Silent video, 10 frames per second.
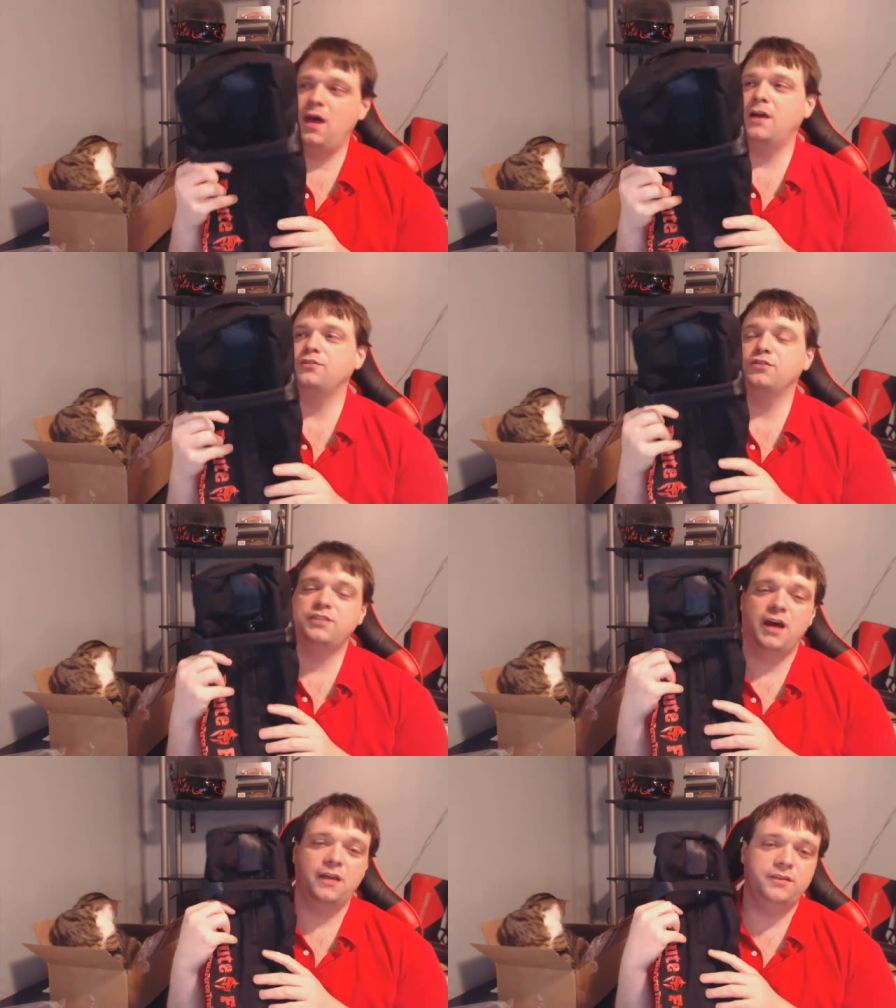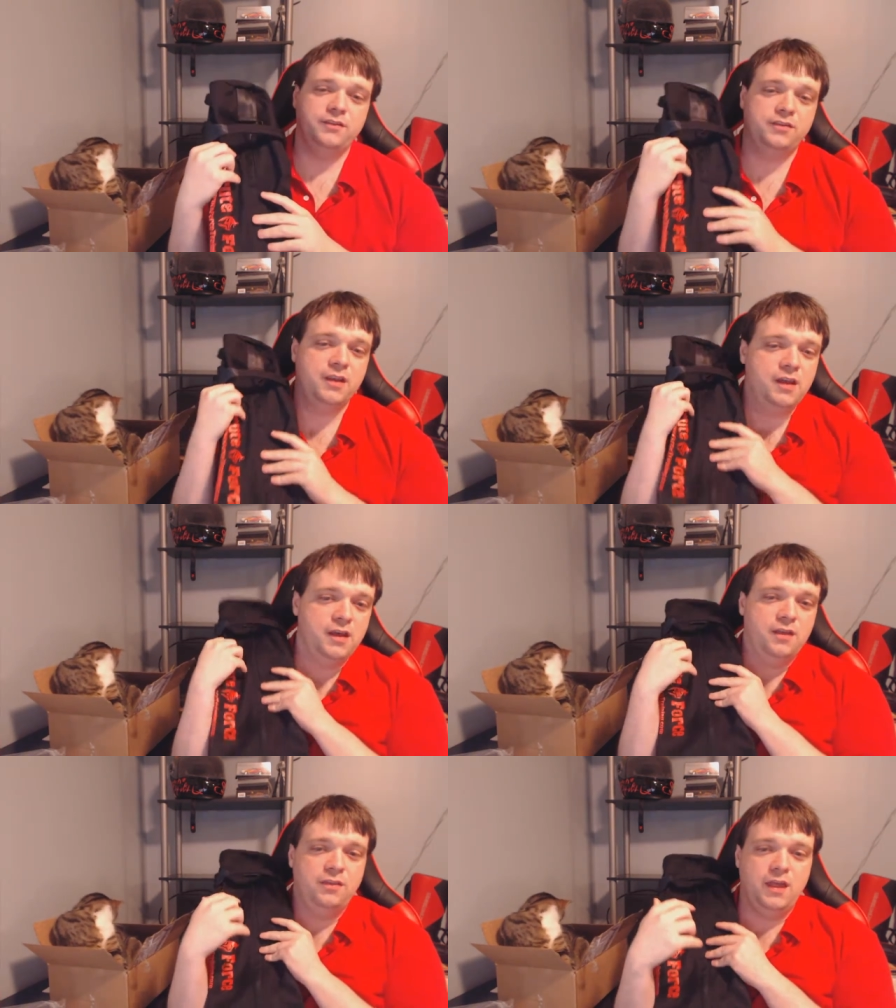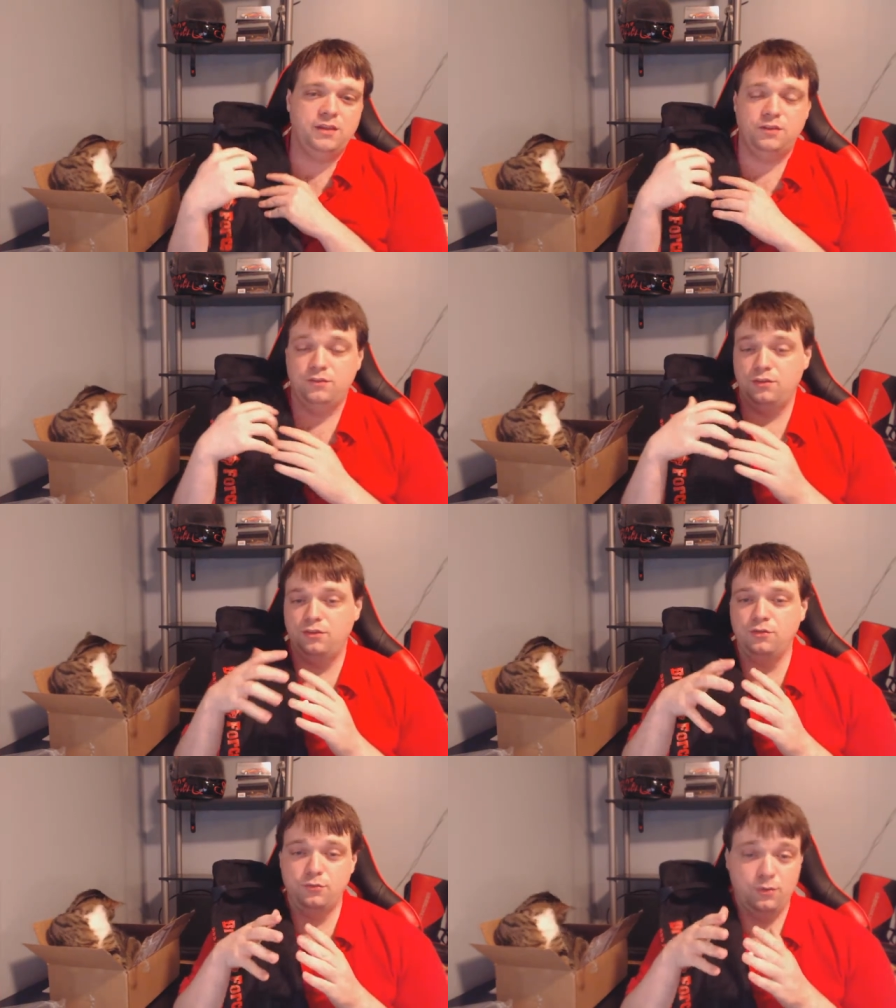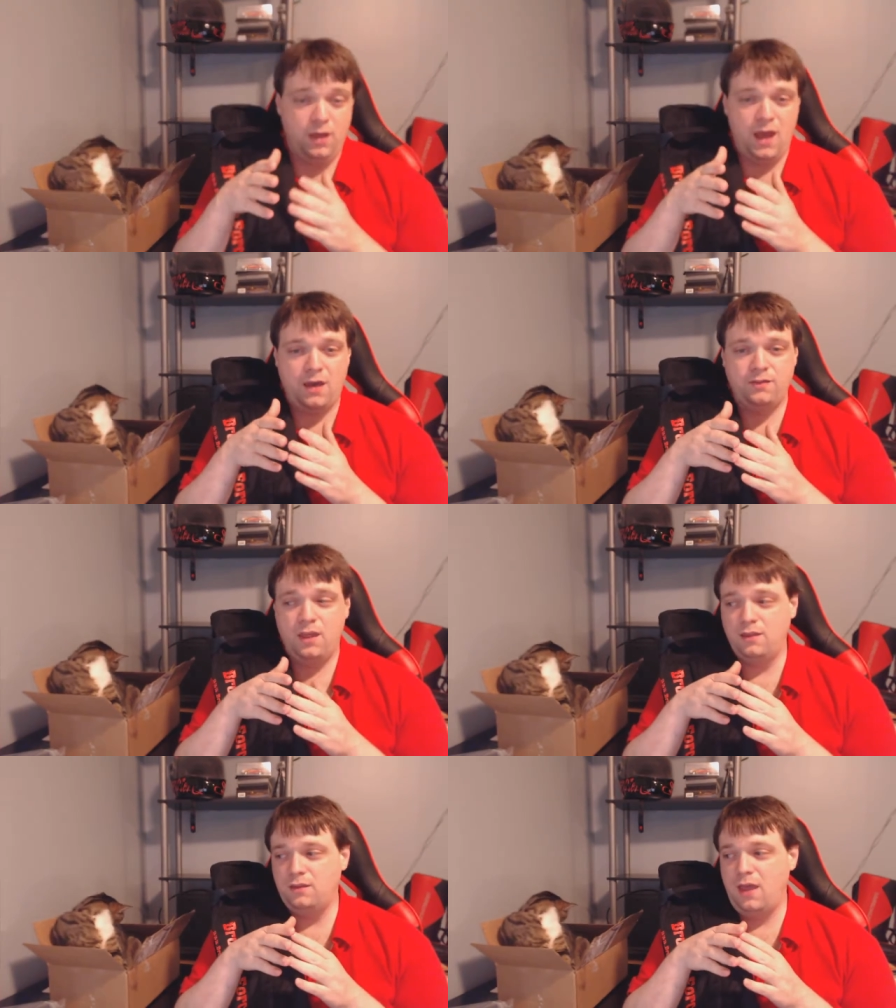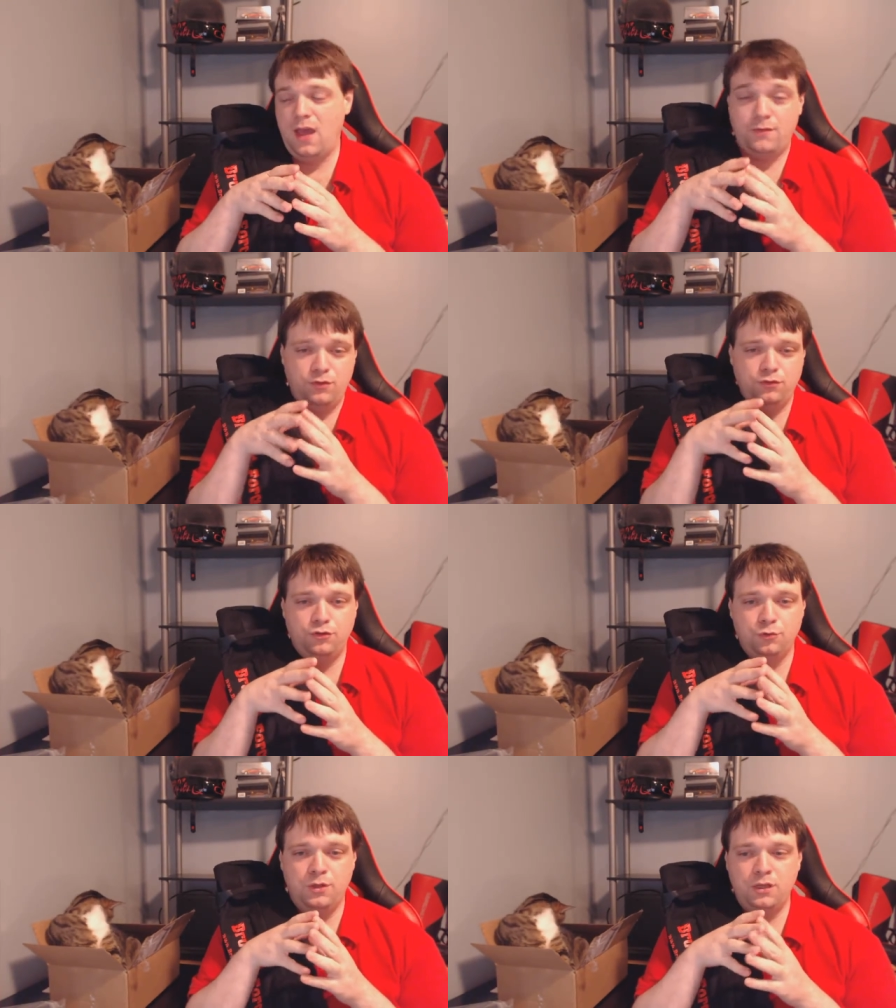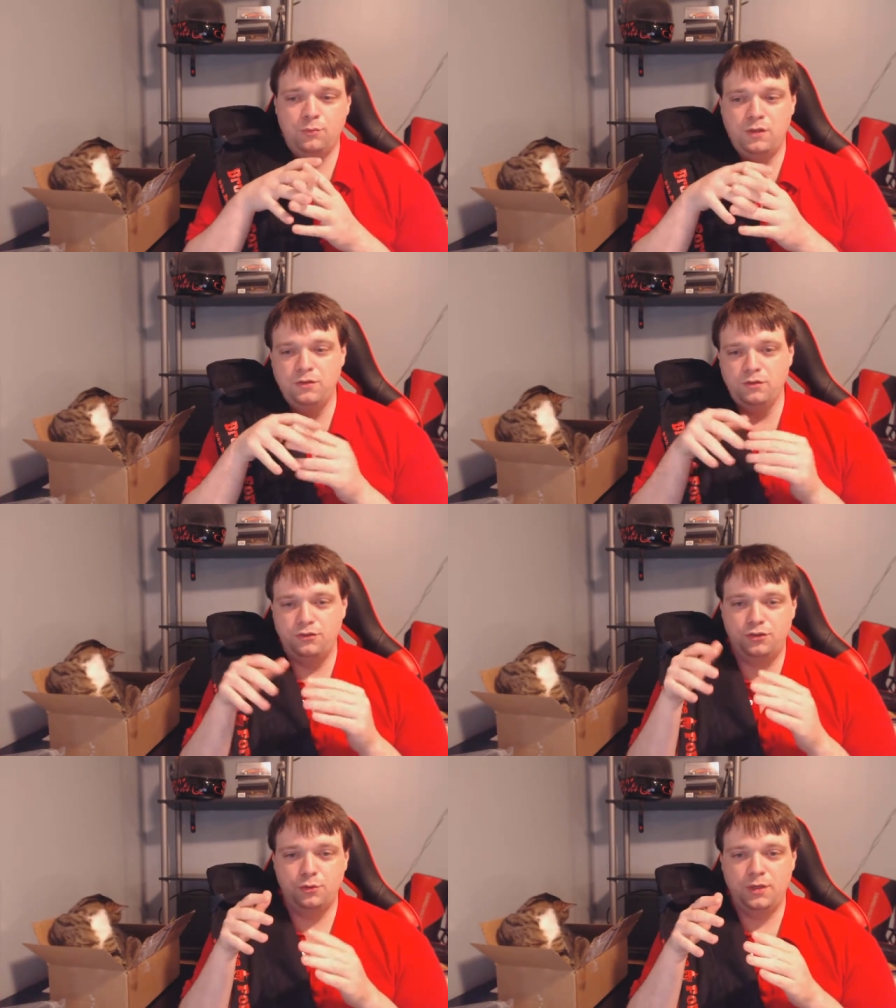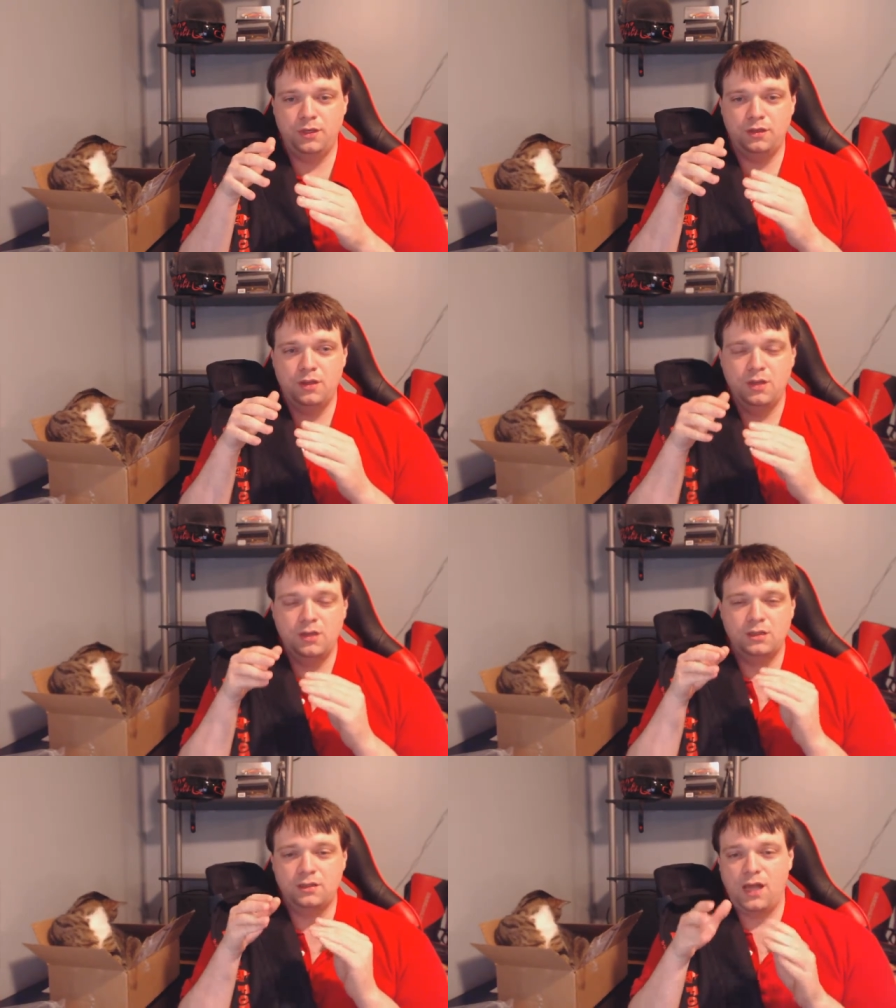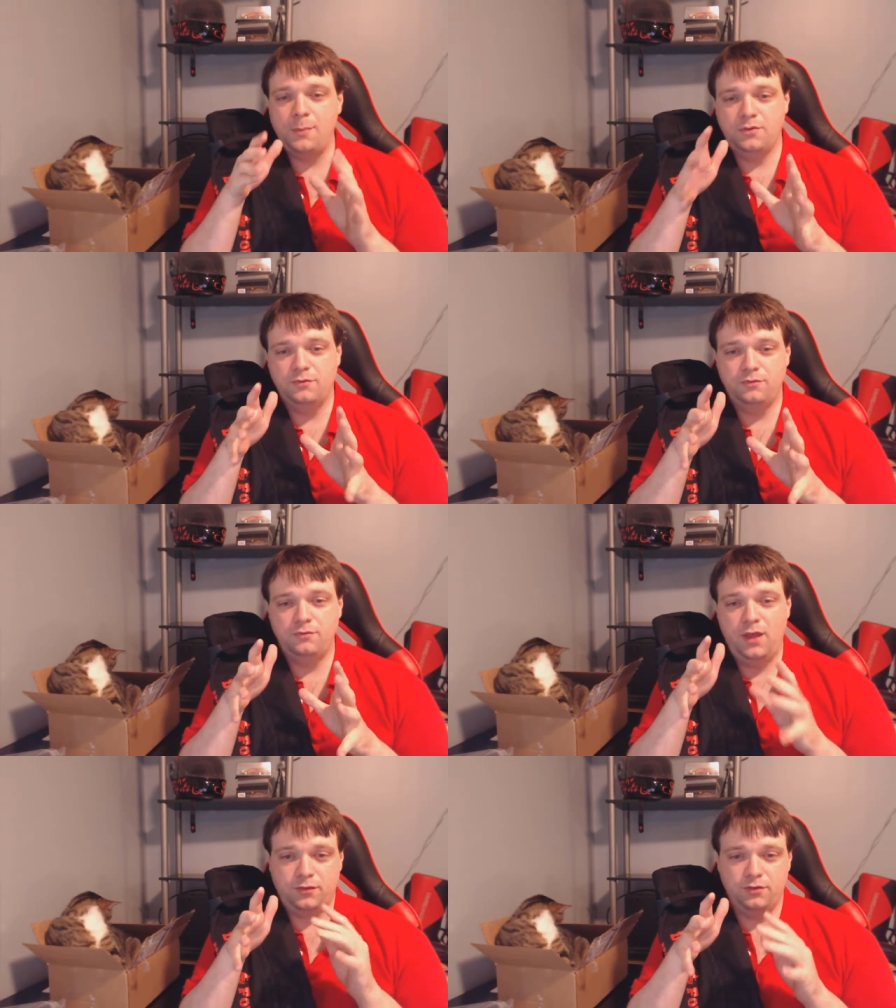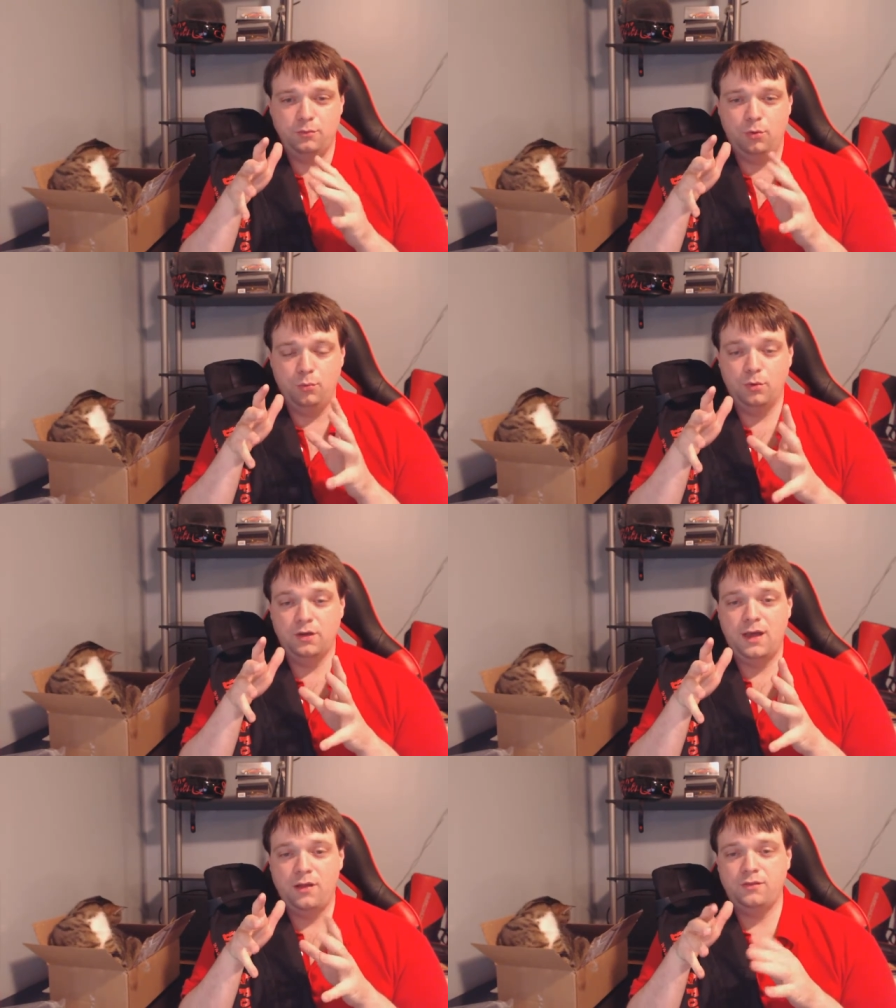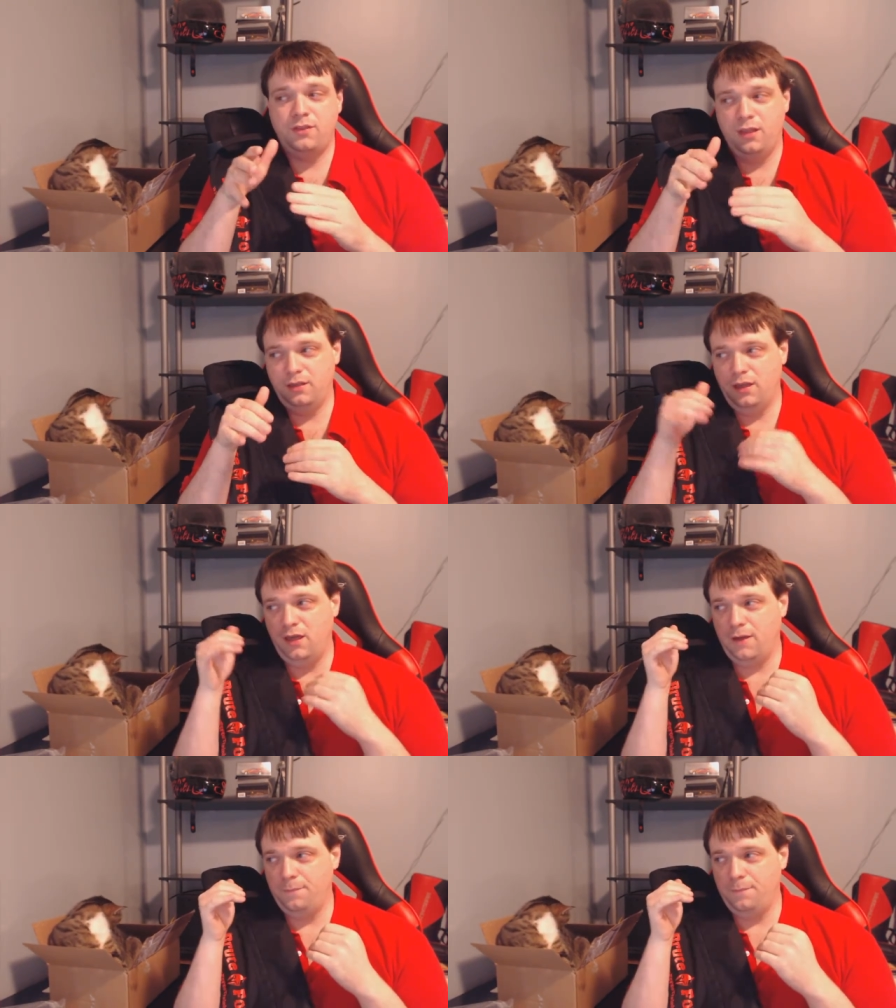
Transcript: exercises that they have you doing when you're doing the types of workouts that